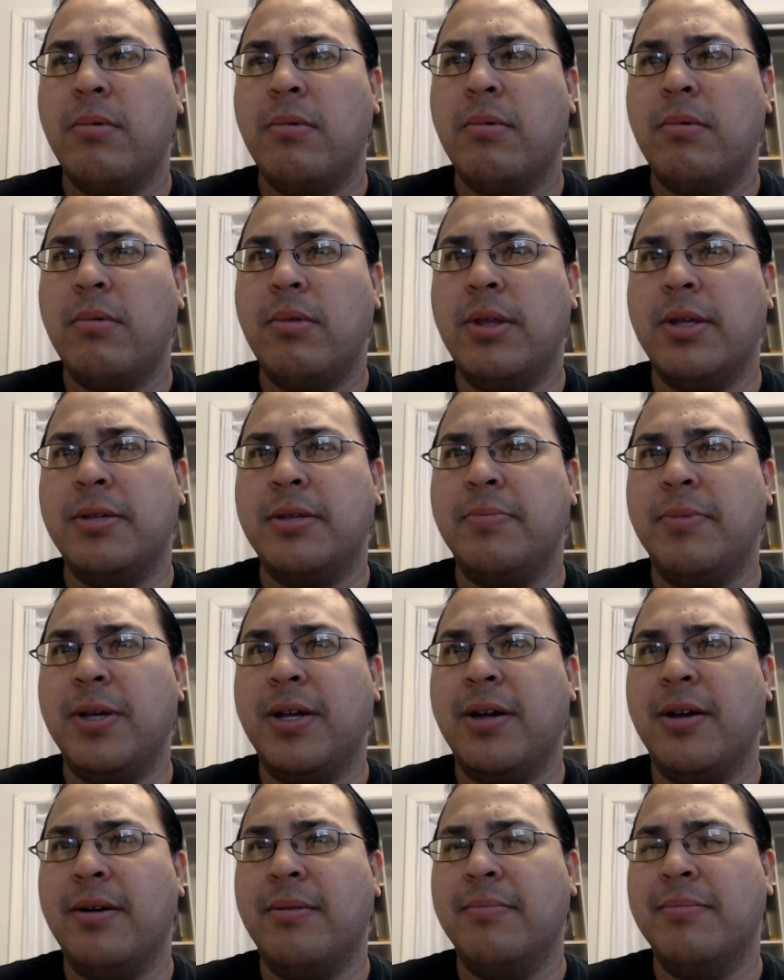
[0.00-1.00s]
this
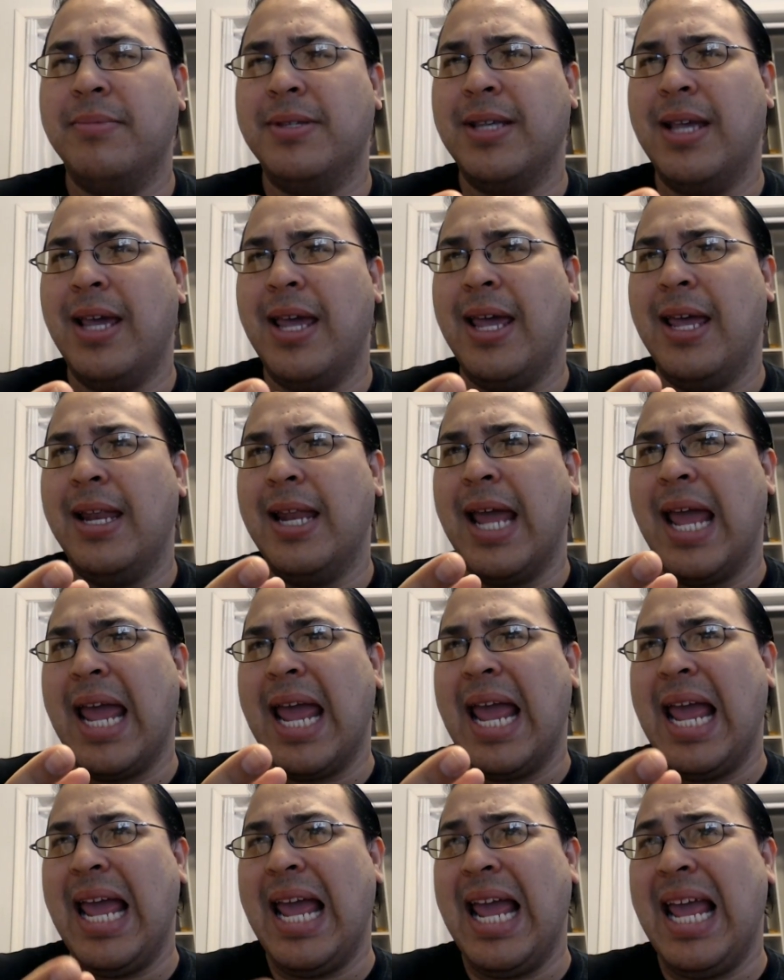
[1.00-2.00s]
becomes an
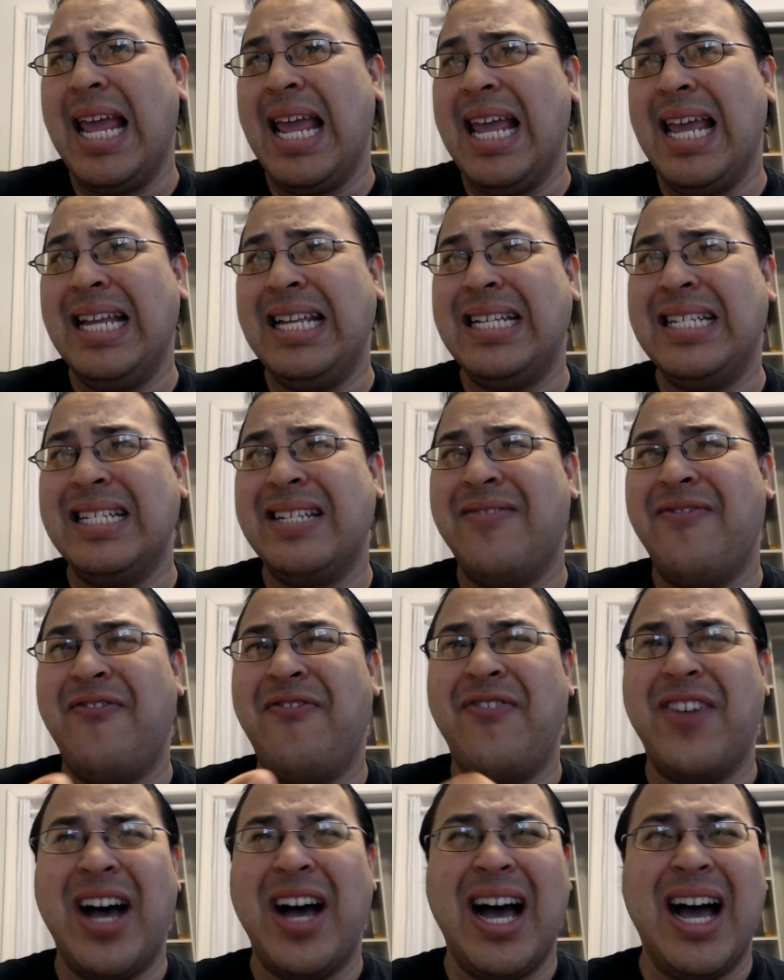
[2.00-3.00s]

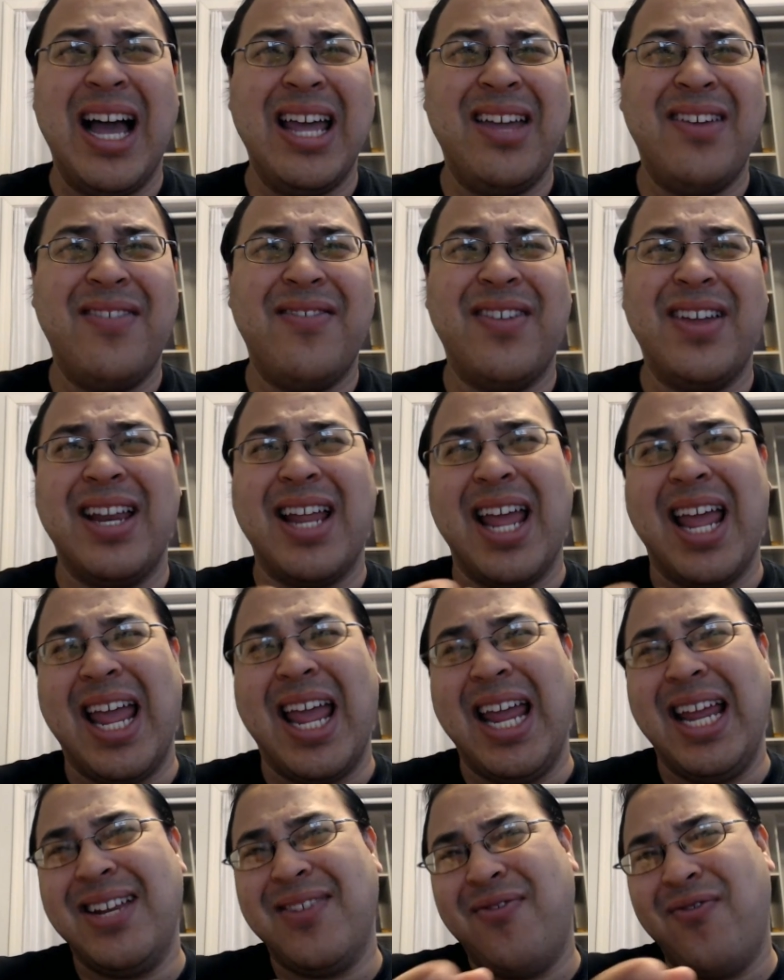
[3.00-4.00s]
8/5 and
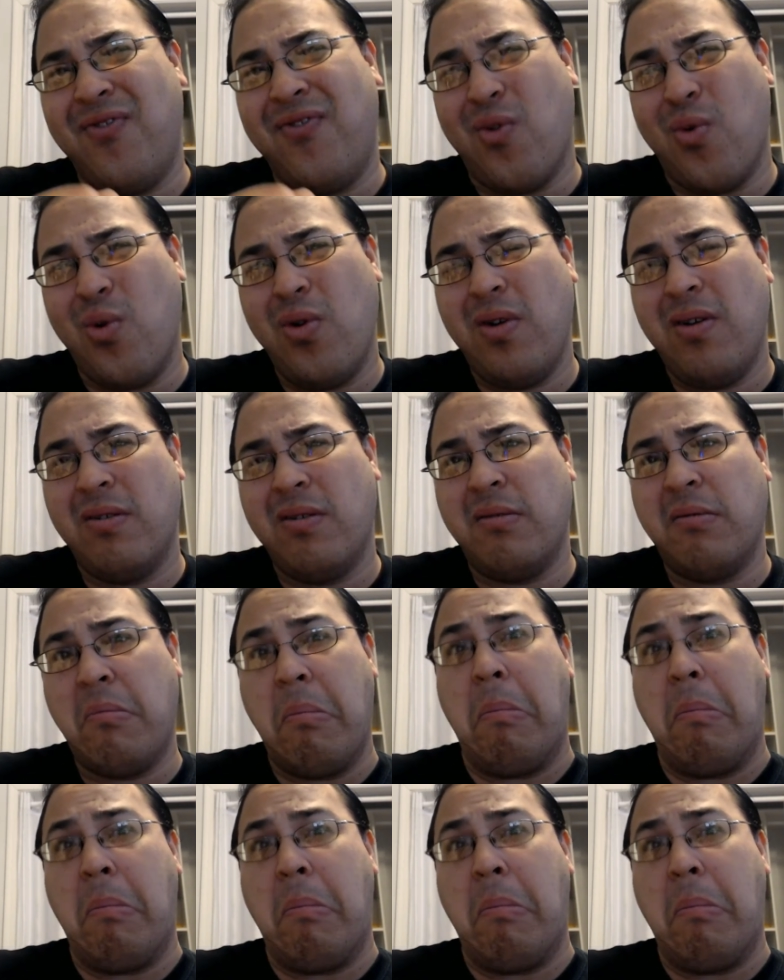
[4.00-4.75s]
8/4.